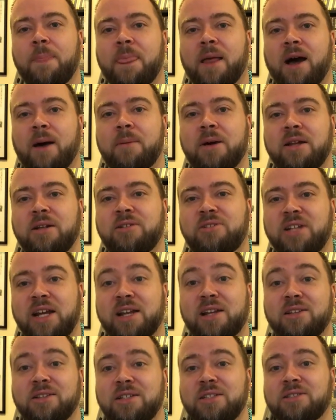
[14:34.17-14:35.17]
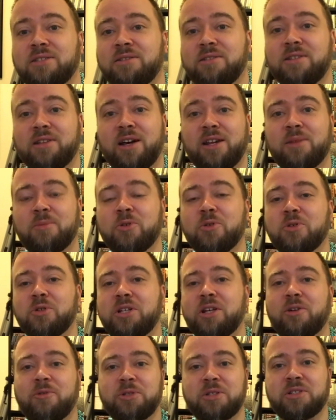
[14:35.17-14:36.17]
But Jackie Gleason in The Honeymooners,
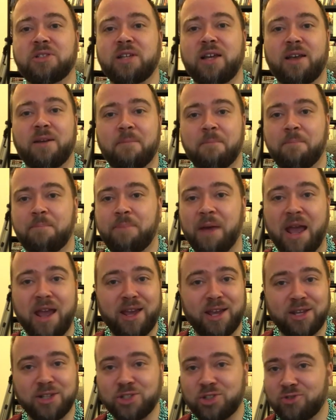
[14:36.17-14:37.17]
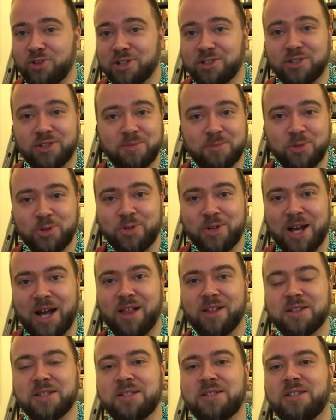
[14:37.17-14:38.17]
he always used to say, "Bang, straight to the moon,
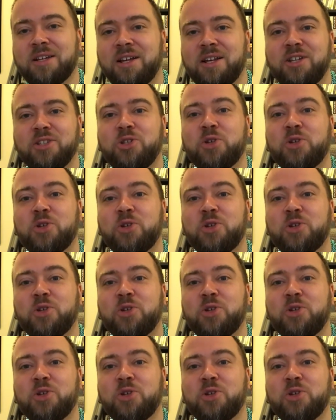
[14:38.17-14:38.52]
Alice."